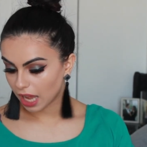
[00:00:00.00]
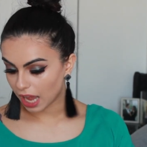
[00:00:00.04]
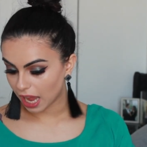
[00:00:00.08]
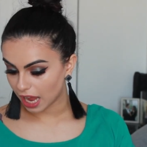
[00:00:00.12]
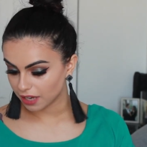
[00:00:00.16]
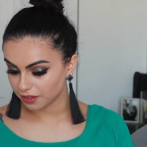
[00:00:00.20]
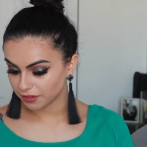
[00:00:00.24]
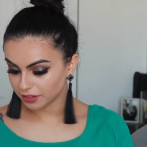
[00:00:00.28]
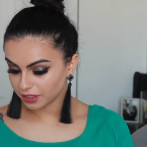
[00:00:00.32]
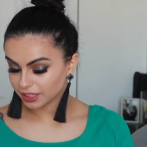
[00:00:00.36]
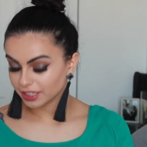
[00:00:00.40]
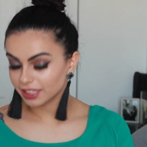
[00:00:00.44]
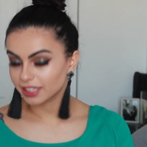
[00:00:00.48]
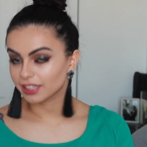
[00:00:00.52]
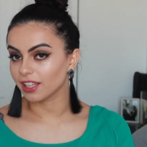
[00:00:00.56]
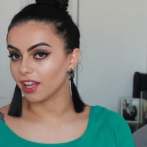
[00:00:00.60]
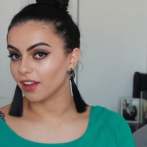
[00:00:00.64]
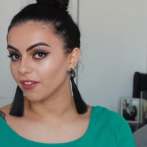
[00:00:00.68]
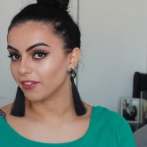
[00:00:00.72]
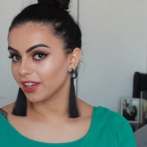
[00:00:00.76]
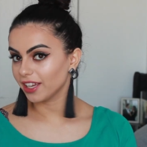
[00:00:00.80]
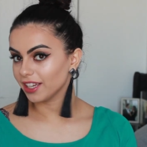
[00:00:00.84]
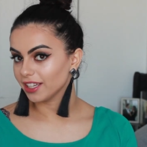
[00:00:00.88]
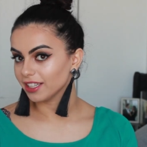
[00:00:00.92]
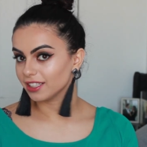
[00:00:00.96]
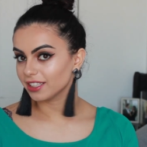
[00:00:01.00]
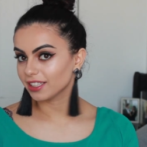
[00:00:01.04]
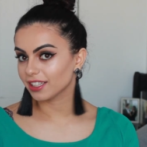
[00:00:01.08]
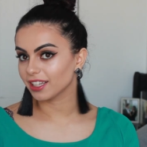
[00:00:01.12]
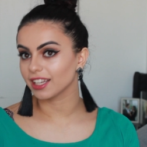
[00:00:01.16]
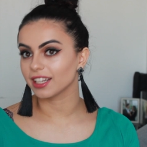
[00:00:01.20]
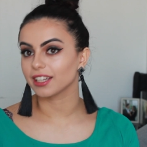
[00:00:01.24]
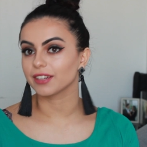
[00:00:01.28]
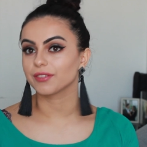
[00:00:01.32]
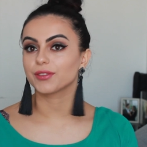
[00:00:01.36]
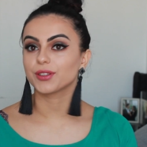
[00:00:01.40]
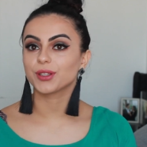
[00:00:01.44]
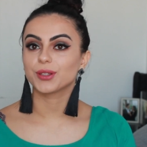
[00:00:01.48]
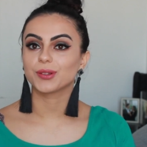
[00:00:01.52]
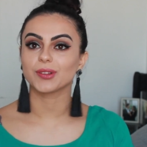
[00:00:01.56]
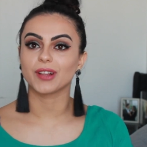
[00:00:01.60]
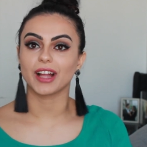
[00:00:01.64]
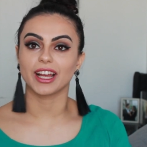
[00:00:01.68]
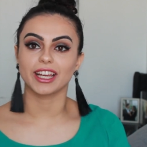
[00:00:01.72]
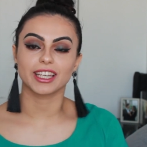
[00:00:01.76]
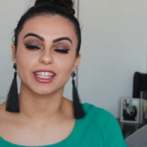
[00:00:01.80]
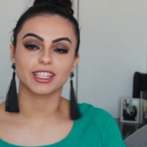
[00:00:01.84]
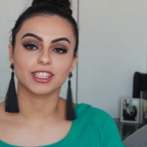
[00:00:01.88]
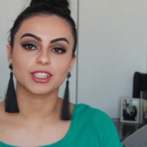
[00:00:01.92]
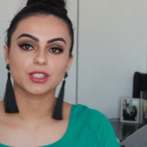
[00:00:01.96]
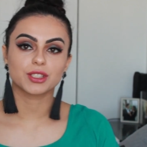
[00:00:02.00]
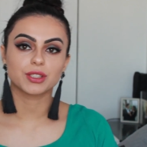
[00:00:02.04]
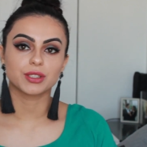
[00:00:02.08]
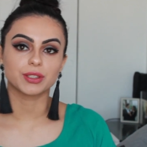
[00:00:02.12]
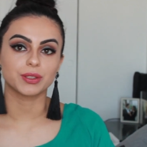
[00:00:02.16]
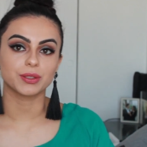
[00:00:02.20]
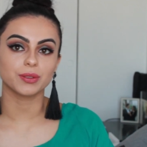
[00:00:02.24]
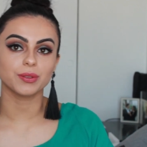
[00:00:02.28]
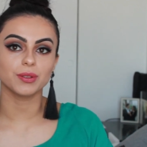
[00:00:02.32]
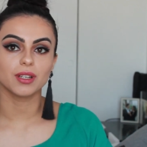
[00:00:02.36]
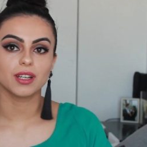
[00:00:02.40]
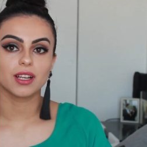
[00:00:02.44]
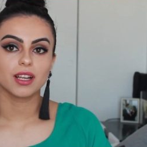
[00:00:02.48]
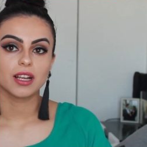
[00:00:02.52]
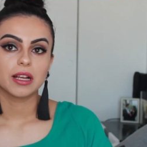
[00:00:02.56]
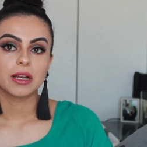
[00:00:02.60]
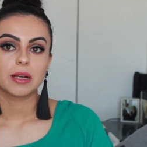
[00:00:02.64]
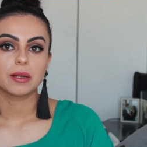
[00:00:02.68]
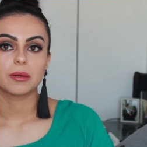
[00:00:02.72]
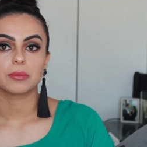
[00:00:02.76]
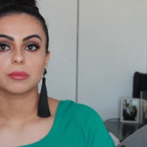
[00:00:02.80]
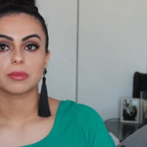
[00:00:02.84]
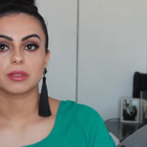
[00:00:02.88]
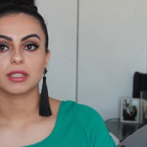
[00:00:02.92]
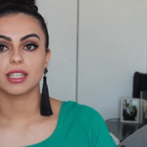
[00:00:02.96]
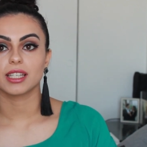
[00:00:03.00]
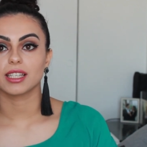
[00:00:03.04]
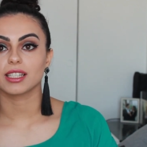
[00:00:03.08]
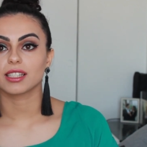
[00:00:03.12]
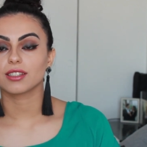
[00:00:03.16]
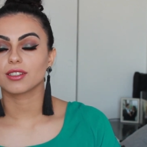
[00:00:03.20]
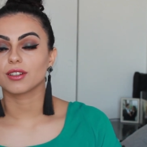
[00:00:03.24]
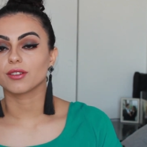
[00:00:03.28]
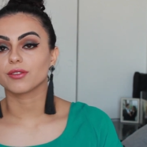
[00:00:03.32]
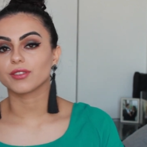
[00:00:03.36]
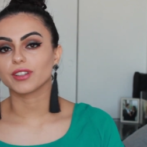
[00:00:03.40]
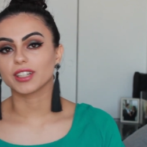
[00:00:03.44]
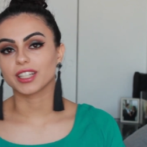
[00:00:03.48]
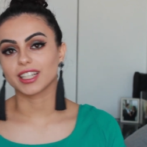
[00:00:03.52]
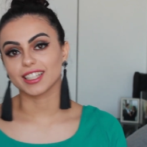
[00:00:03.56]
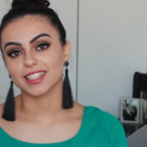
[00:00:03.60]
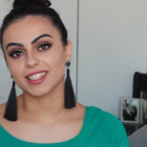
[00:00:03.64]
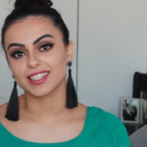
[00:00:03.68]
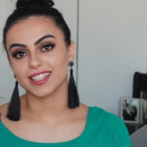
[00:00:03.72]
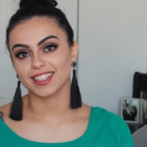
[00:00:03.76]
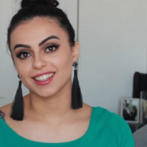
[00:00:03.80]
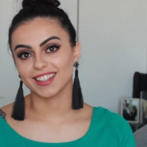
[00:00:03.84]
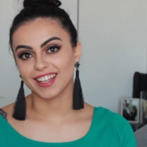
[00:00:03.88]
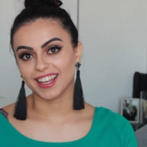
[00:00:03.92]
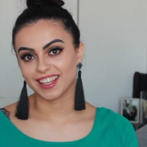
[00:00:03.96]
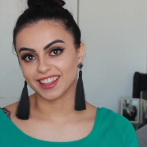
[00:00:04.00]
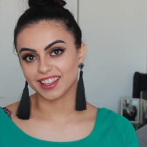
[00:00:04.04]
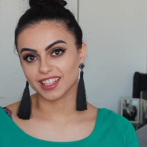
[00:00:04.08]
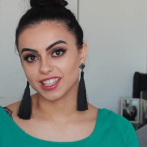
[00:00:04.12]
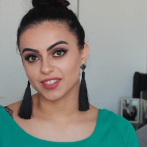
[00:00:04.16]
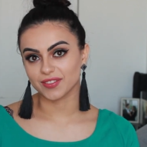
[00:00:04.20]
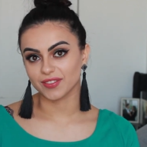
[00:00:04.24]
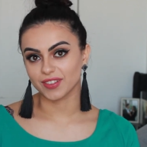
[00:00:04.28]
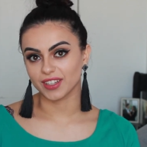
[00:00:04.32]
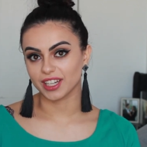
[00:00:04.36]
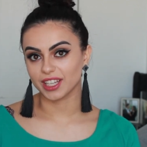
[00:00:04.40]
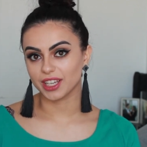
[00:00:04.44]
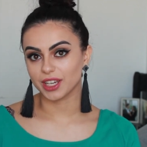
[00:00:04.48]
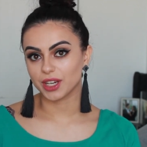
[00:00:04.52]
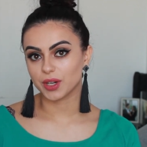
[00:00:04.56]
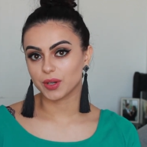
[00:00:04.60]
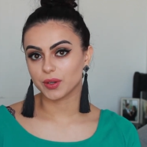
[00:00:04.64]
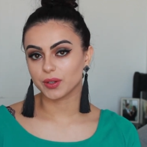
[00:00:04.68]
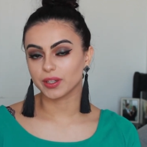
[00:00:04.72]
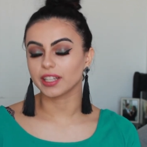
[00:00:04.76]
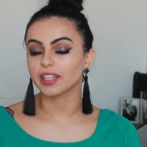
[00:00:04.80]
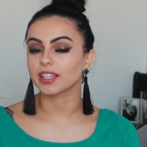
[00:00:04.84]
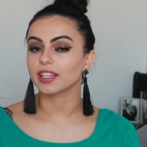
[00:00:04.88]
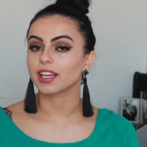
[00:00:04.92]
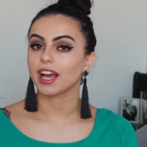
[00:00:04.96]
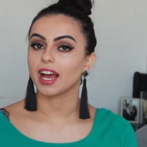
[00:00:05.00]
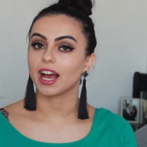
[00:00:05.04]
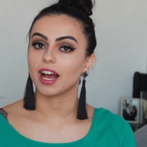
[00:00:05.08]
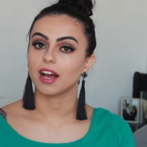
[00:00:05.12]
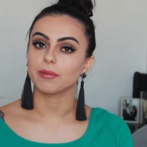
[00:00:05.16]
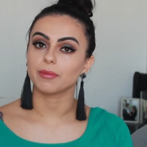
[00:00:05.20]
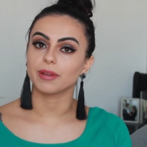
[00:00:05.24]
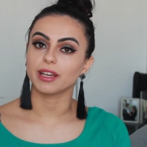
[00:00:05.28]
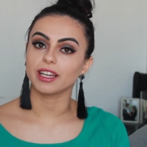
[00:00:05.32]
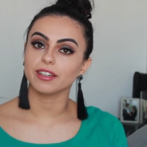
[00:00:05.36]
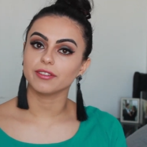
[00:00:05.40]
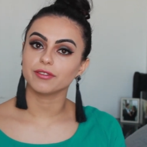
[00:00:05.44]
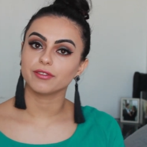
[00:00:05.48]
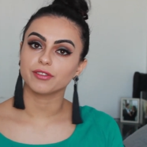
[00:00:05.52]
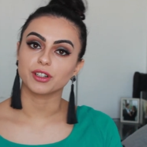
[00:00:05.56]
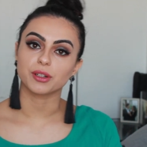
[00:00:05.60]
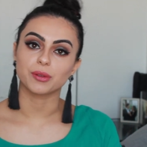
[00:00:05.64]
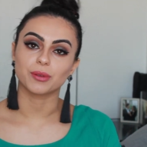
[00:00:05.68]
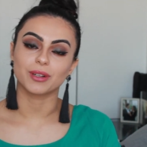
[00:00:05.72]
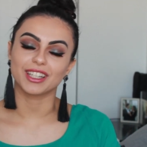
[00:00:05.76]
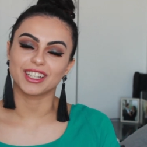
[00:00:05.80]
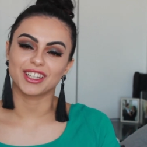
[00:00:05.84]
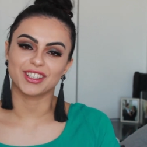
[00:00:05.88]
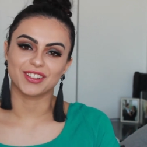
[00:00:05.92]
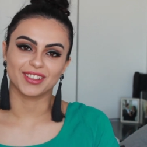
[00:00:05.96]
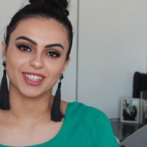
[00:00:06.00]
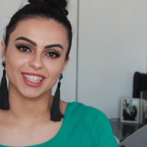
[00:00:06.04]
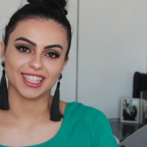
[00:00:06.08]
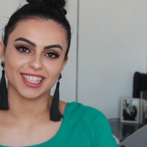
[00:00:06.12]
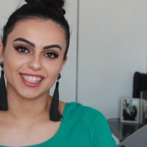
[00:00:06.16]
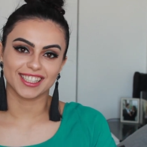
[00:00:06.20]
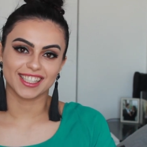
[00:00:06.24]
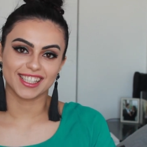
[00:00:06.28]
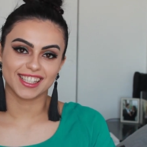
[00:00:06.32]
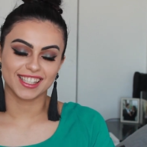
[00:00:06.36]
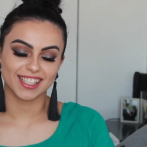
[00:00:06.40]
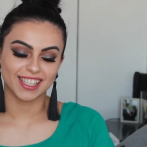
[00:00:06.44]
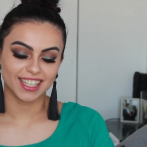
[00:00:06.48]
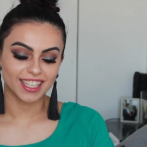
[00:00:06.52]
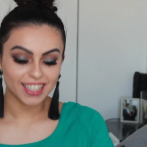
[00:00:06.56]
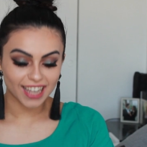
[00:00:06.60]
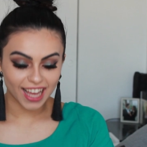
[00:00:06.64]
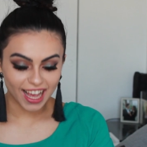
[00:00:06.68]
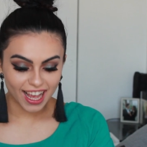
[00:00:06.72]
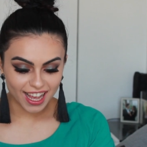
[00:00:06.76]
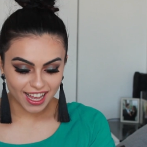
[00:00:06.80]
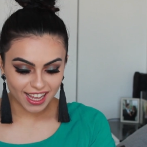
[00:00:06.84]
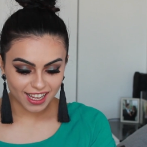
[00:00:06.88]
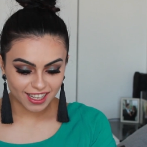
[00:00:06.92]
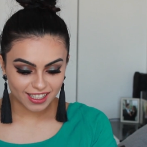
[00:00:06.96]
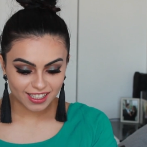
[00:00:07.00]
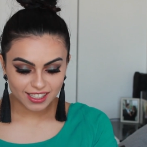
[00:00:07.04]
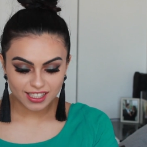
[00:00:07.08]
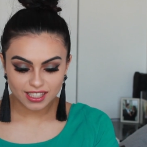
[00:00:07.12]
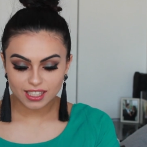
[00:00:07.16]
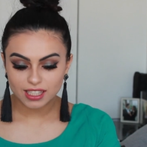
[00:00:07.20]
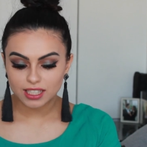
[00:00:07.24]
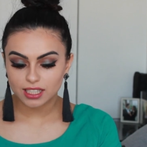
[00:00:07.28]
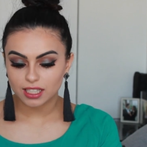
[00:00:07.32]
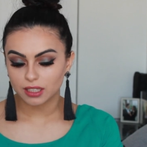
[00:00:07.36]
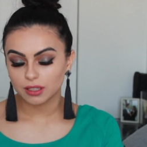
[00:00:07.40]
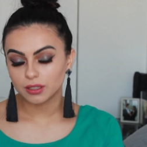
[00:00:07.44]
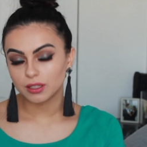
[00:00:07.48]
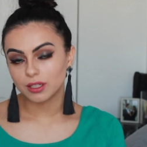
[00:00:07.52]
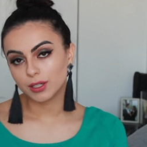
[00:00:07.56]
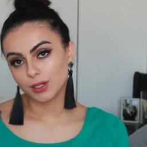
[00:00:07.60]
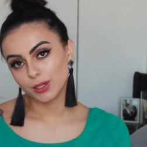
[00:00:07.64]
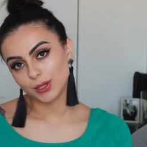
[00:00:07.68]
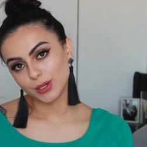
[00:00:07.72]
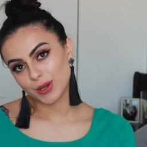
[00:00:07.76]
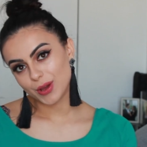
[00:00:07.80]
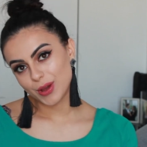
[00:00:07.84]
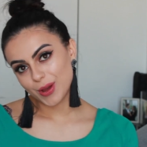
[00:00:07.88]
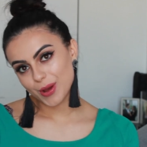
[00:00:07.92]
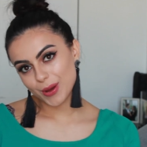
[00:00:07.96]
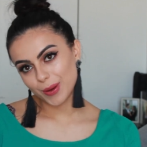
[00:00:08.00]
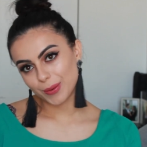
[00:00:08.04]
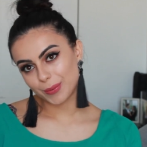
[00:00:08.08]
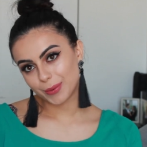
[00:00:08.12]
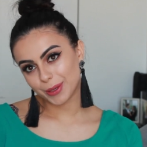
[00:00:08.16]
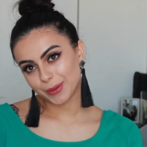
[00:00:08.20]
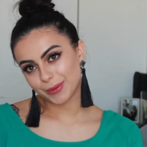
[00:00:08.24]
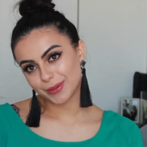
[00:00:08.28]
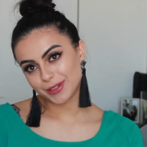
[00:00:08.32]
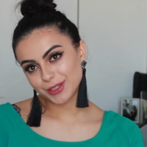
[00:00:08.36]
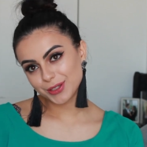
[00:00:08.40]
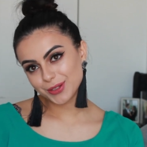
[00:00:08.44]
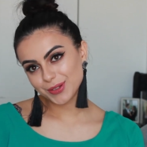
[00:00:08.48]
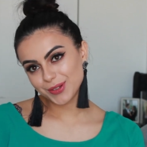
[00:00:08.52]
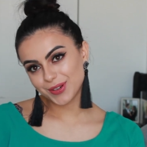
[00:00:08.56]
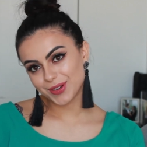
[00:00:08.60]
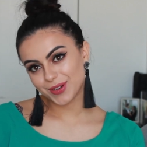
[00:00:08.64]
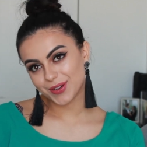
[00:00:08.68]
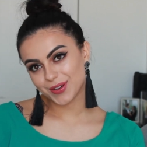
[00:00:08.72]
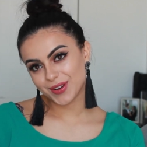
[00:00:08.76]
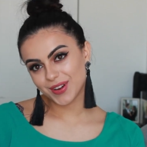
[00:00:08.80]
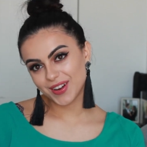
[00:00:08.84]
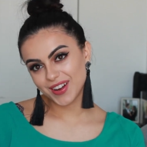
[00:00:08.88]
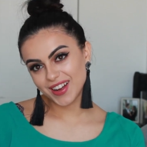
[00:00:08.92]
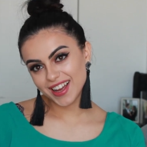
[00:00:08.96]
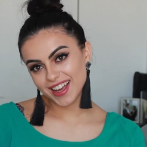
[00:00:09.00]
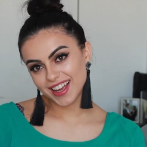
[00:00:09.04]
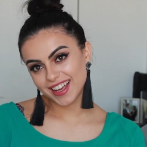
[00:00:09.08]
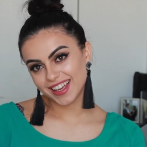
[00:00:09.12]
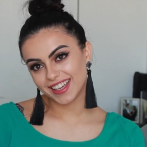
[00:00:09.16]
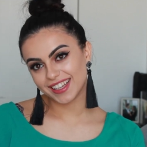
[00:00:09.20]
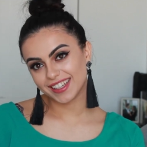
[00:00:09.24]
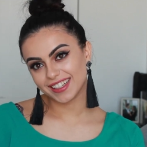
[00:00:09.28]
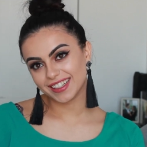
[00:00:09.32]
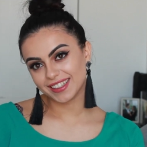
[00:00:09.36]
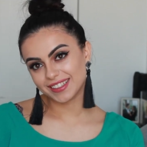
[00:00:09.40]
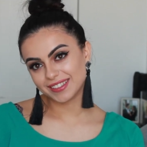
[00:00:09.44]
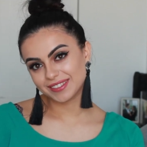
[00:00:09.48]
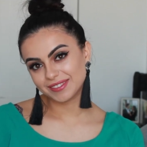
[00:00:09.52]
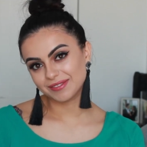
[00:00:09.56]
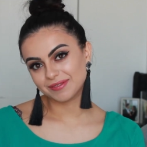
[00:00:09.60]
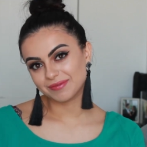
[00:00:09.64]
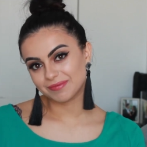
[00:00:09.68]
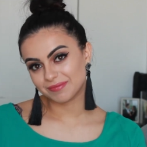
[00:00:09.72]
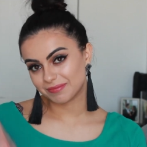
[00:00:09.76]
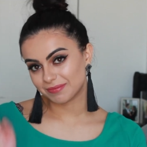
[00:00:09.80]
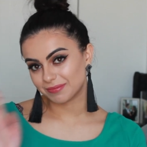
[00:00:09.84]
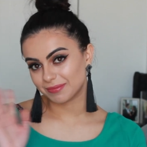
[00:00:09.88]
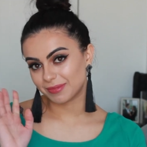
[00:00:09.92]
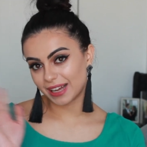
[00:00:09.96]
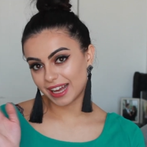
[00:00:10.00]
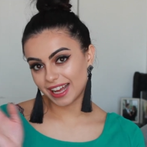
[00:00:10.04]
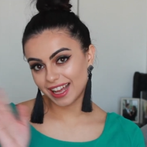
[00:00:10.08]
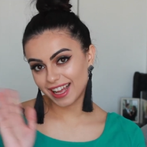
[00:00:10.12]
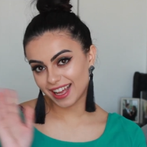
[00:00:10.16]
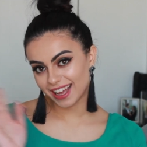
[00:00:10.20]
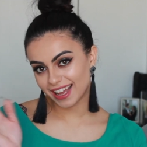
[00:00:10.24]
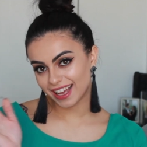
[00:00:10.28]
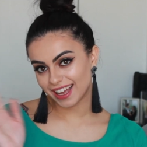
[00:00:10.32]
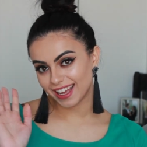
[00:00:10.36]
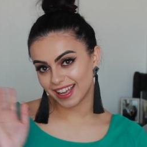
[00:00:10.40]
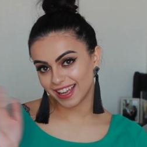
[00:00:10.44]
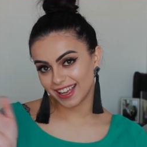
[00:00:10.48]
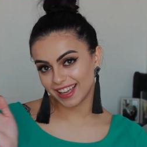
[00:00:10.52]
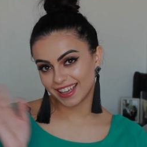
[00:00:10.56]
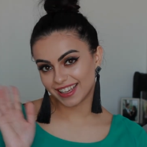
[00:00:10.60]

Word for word: I really love it, and if you like it too, please don't forget to like this video and comment for what you'd like to see next. Hope you enjoyed. Bye.